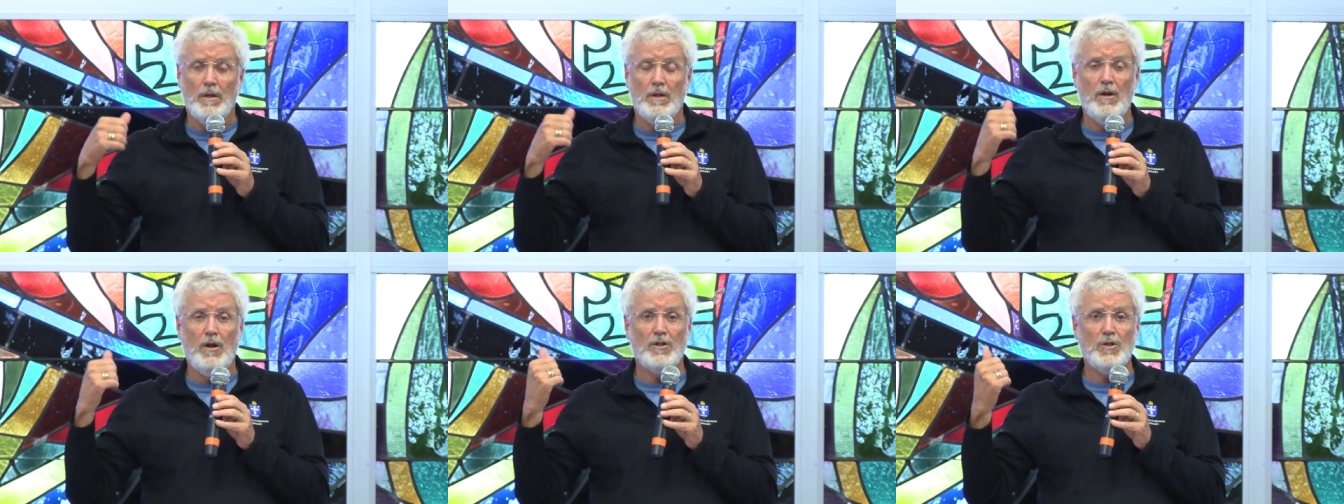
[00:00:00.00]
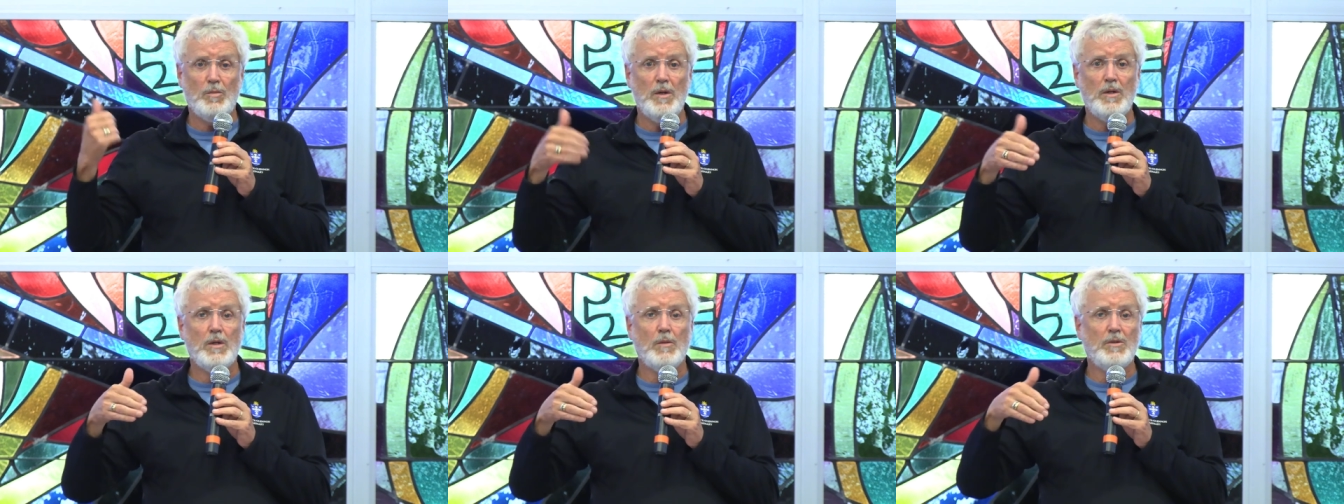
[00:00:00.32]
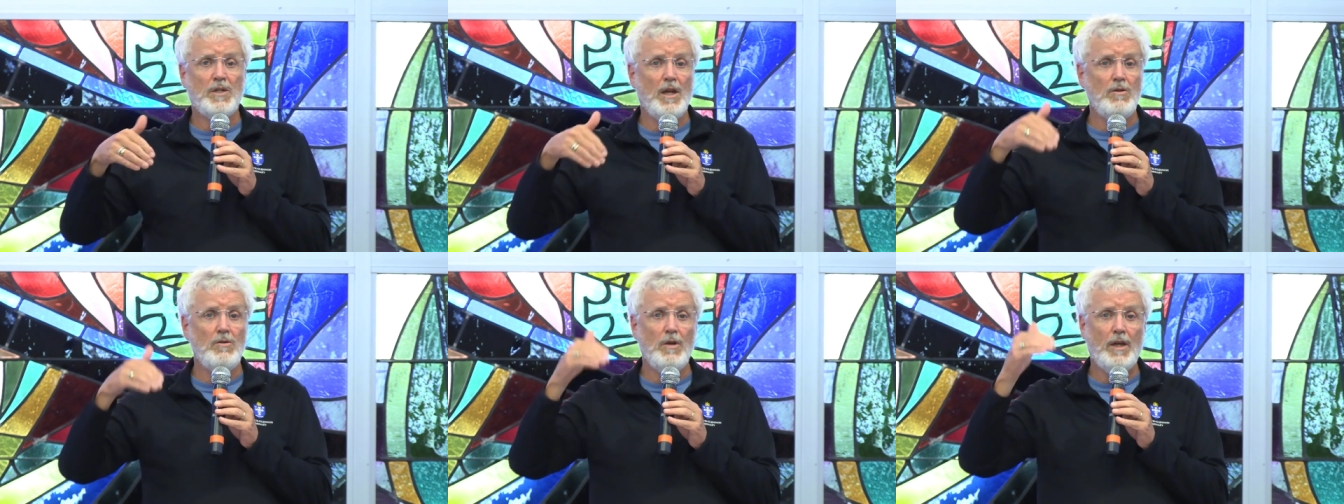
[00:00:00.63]
the Archbishop
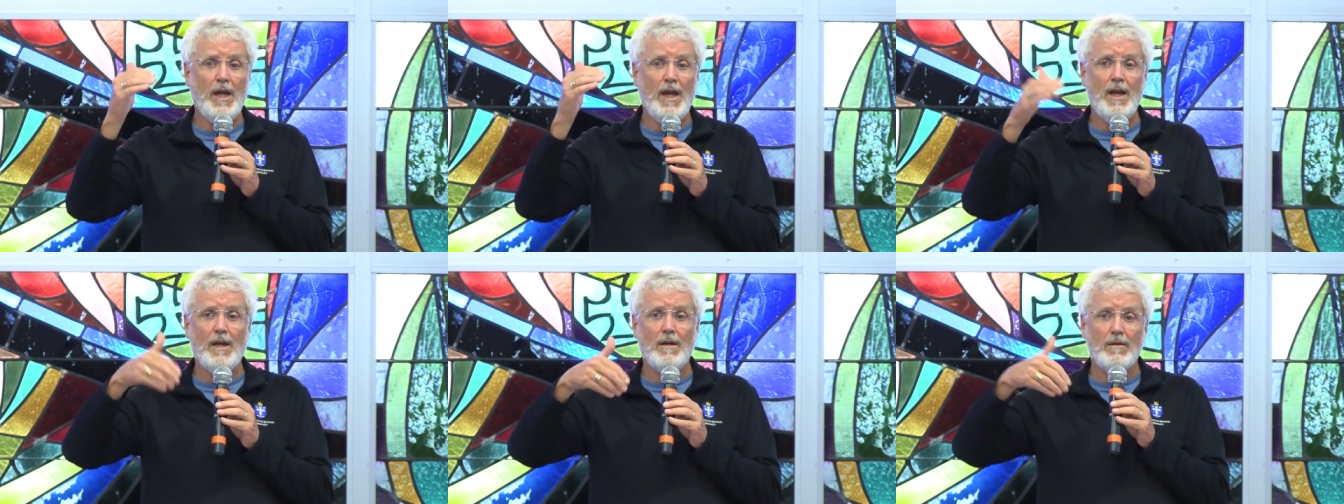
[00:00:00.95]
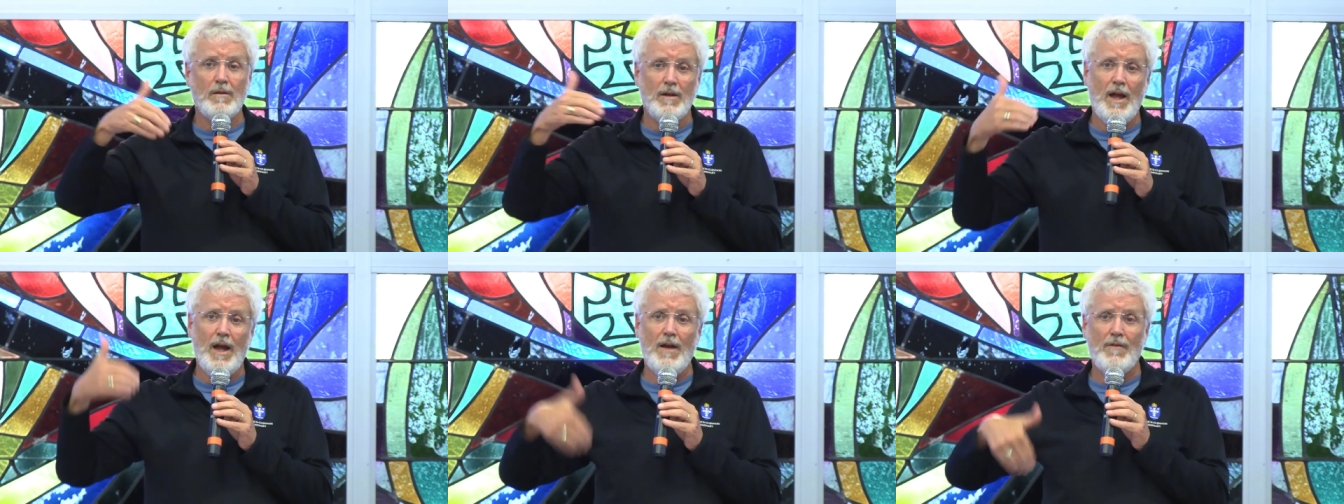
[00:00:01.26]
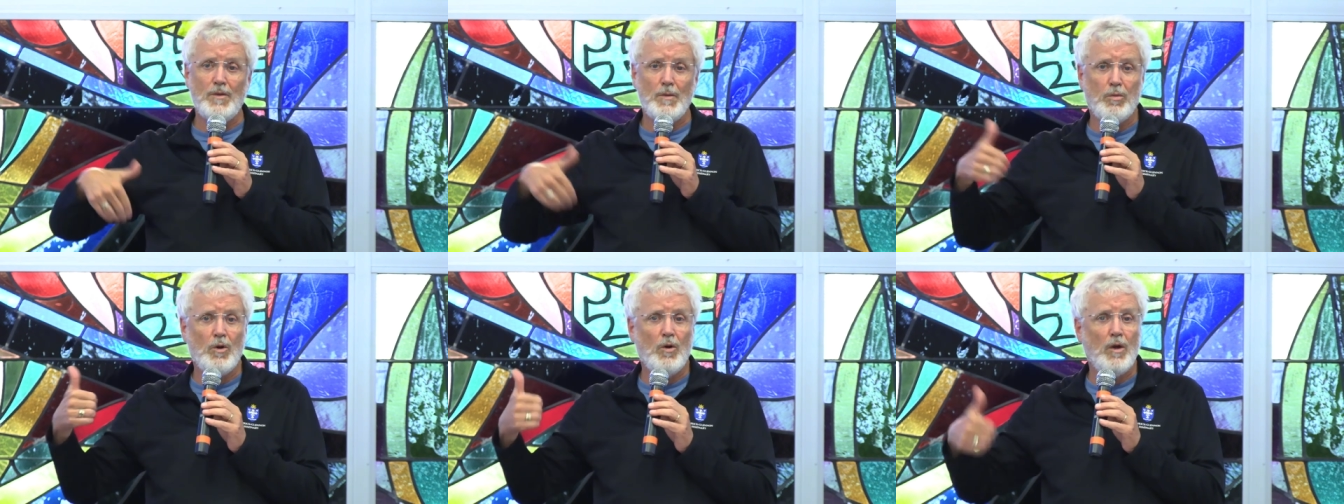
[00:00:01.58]
said, You can't
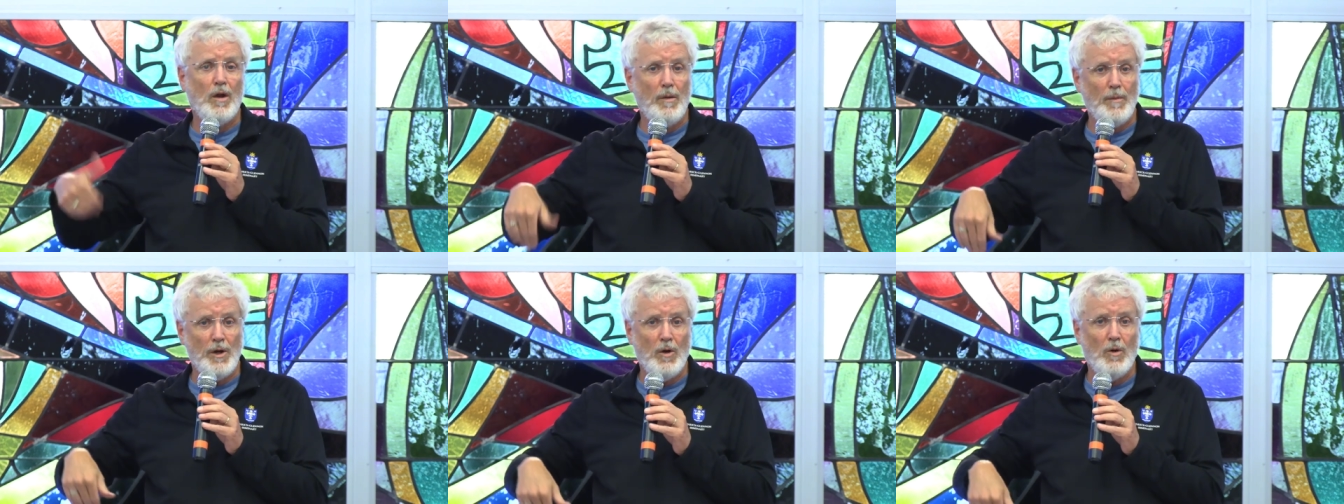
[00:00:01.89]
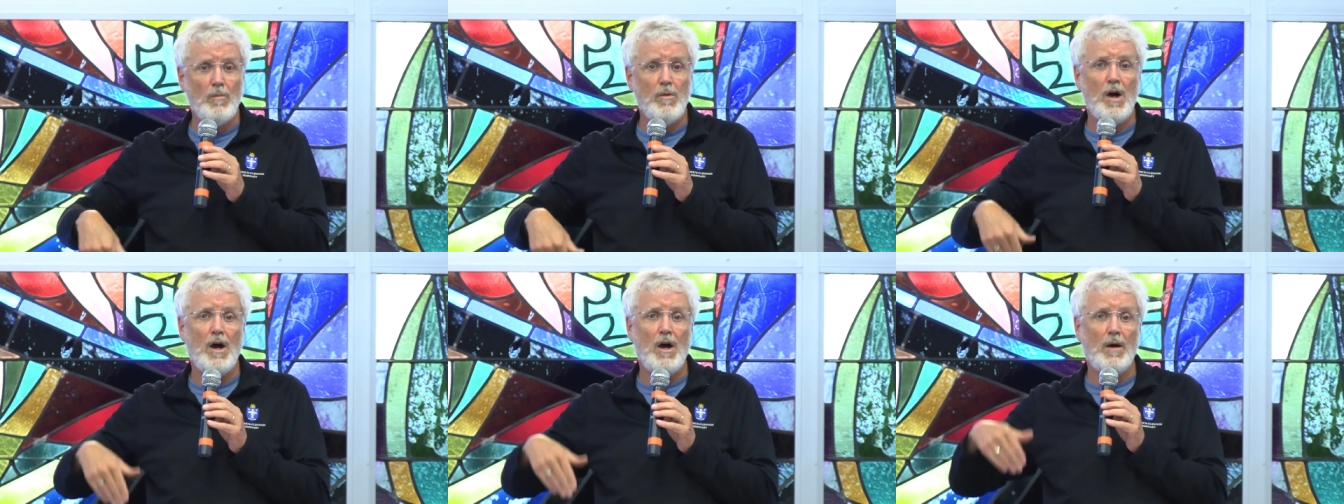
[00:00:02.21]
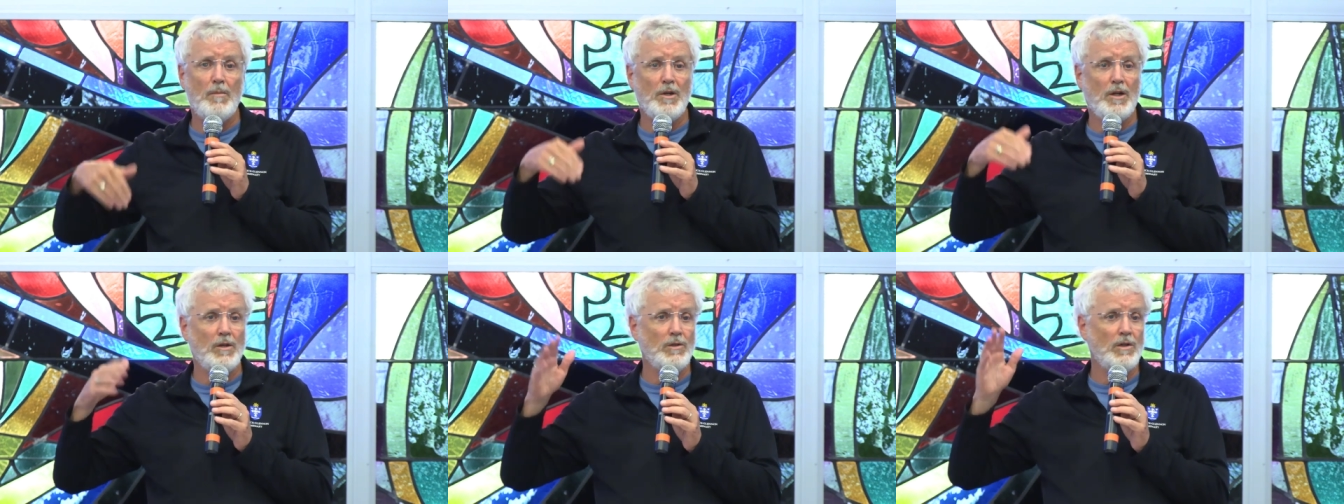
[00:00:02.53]
have the program in
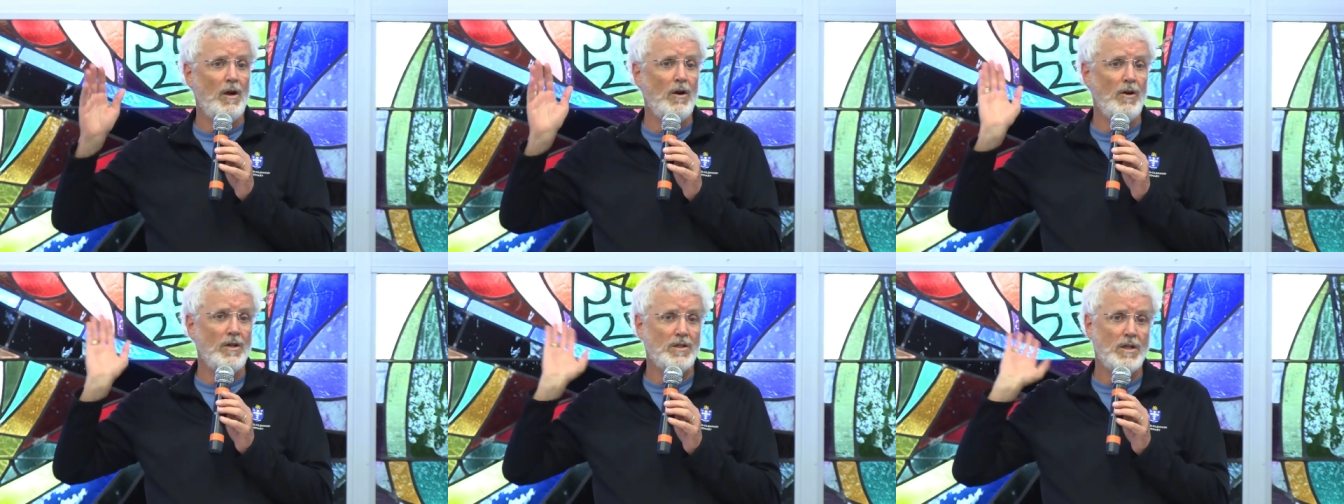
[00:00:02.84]
Omaha because our